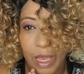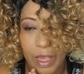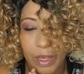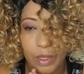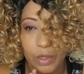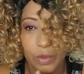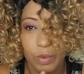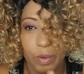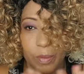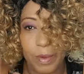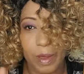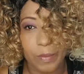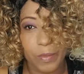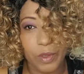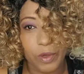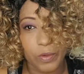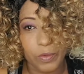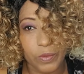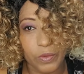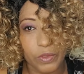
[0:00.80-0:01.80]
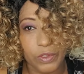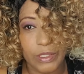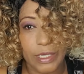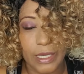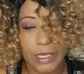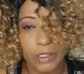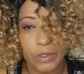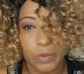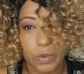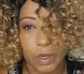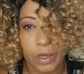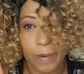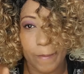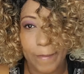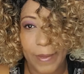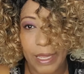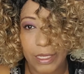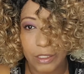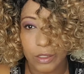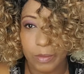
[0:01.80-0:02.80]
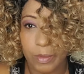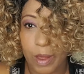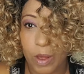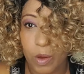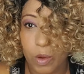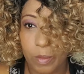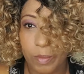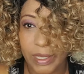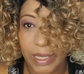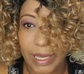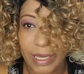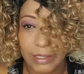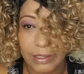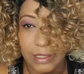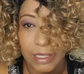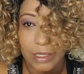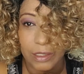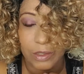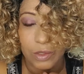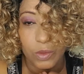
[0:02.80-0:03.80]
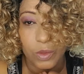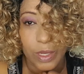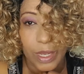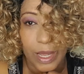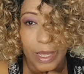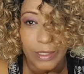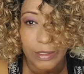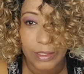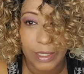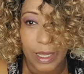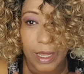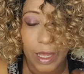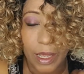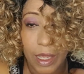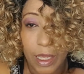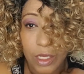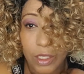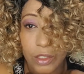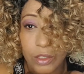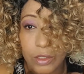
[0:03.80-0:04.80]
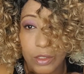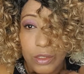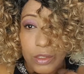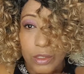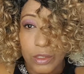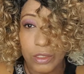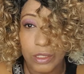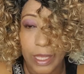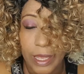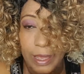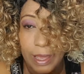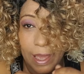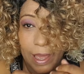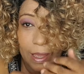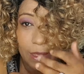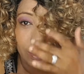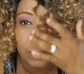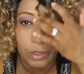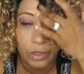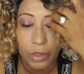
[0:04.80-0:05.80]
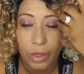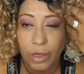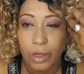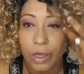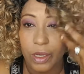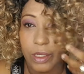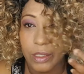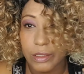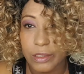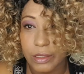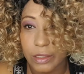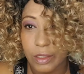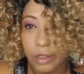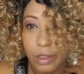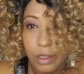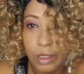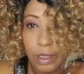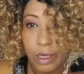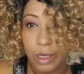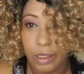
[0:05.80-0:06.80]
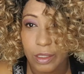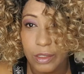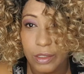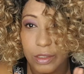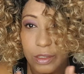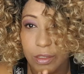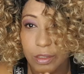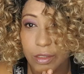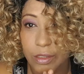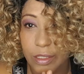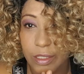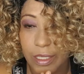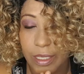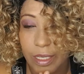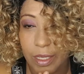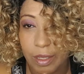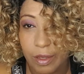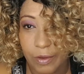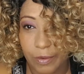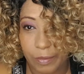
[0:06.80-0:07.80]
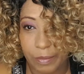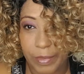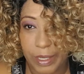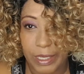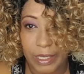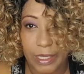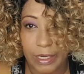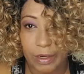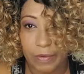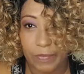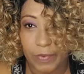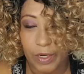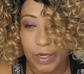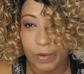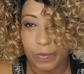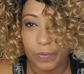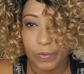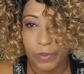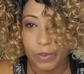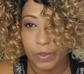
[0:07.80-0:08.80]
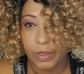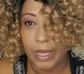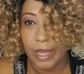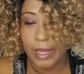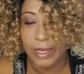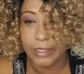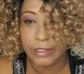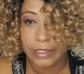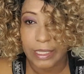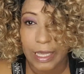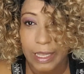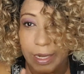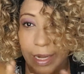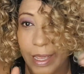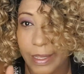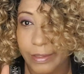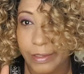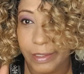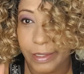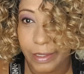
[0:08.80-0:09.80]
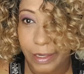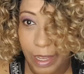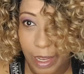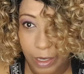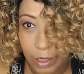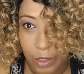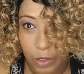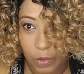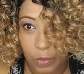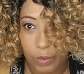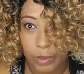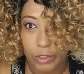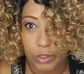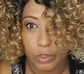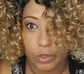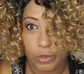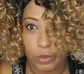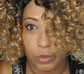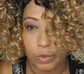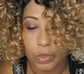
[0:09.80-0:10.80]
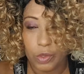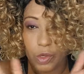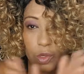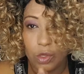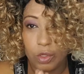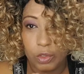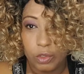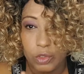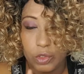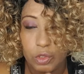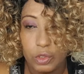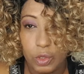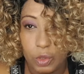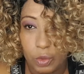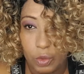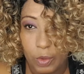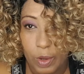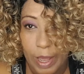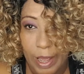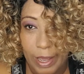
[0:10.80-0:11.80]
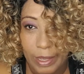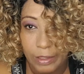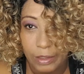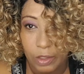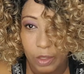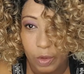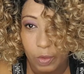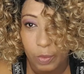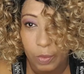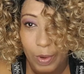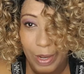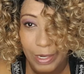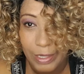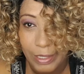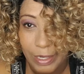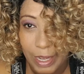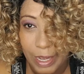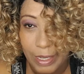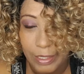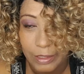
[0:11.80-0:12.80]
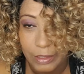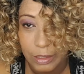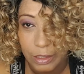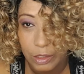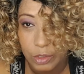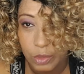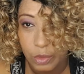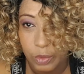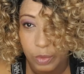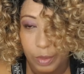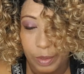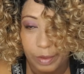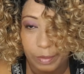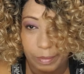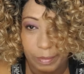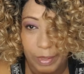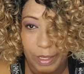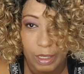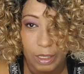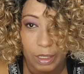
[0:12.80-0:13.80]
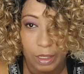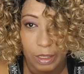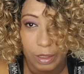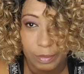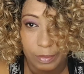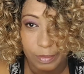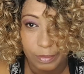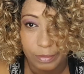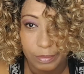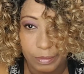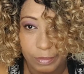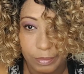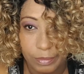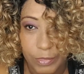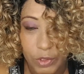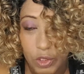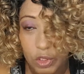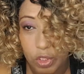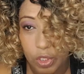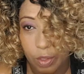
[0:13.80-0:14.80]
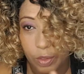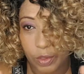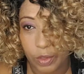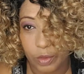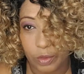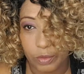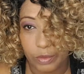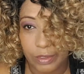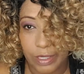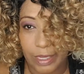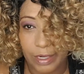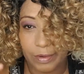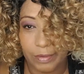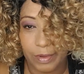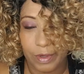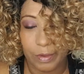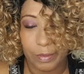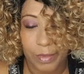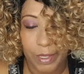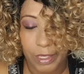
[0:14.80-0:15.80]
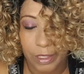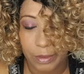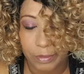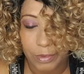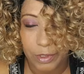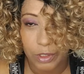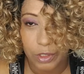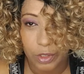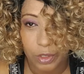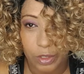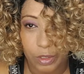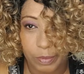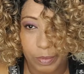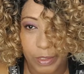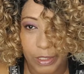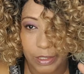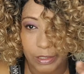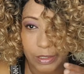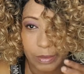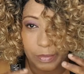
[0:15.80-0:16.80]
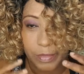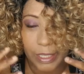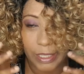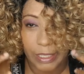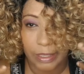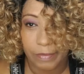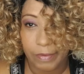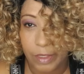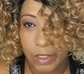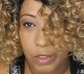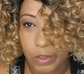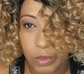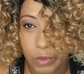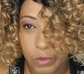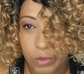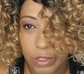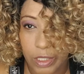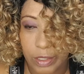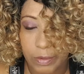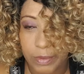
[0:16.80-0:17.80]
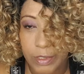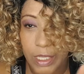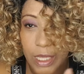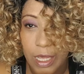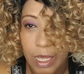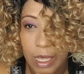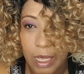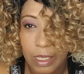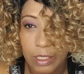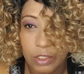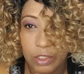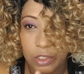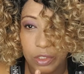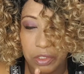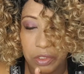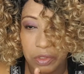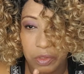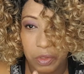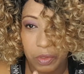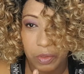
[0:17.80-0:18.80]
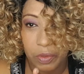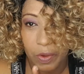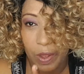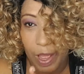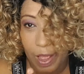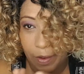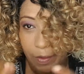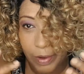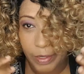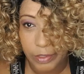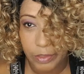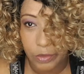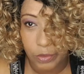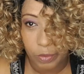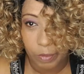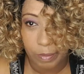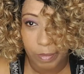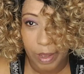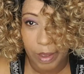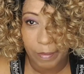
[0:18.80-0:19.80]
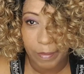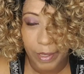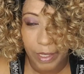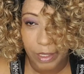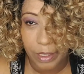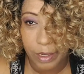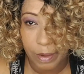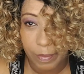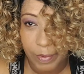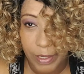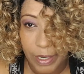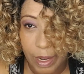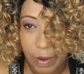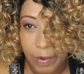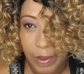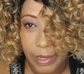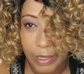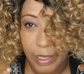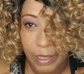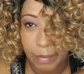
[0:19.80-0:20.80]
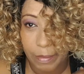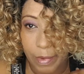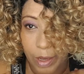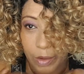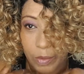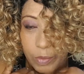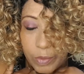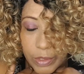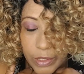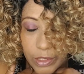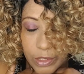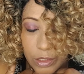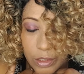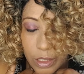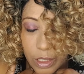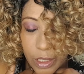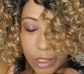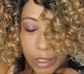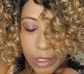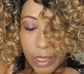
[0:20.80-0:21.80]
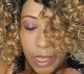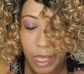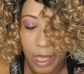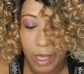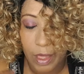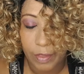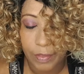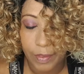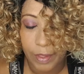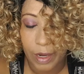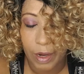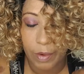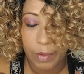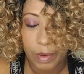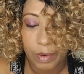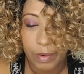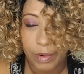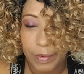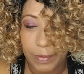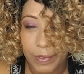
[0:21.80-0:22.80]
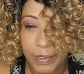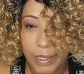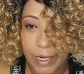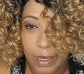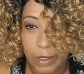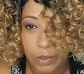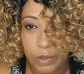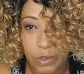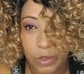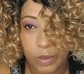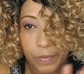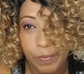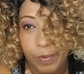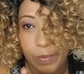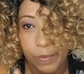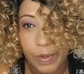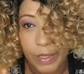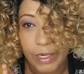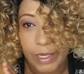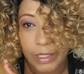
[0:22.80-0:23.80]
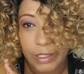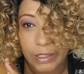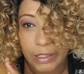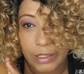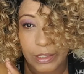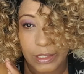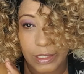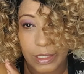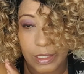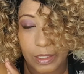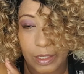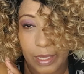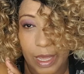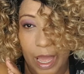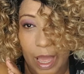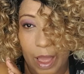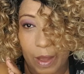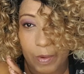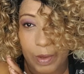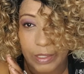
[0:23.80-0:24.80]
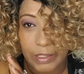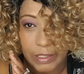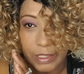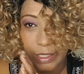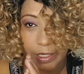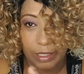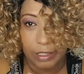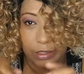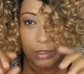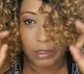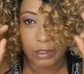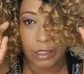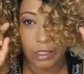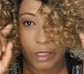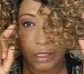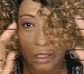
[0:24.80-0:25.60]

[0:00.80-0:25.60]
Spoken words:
How you doing, my beautiful Jays? Welcome back to my homie Casas to Casa. Today I thought I'm making a video for you guys and I did not know what to do. So I thought, why not do a makeup tutorial? Not even a makeup tutorial, because I'm not giving you no tips. Just show you how I do my makeup and how I came out with this look that I'm wearing right now. So if you want to see how I did it,